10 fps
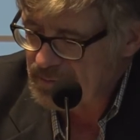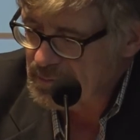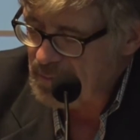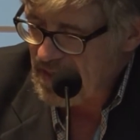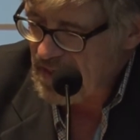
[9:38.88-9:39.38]

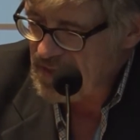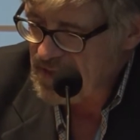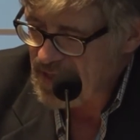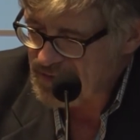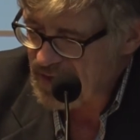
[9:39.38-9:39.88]
main
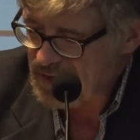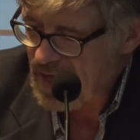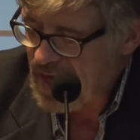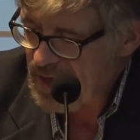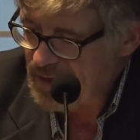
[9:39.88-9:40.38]
ideas that
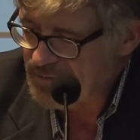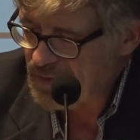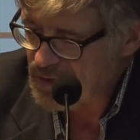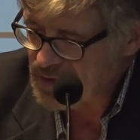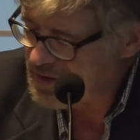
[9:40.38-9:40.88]
I have
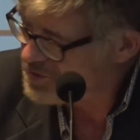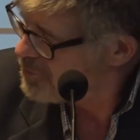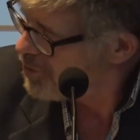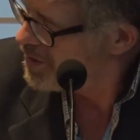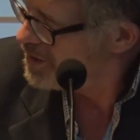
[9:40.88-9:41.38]
learned this
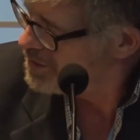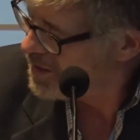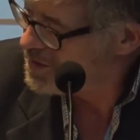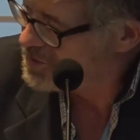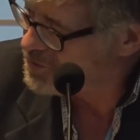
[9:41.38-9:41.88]
morning. That is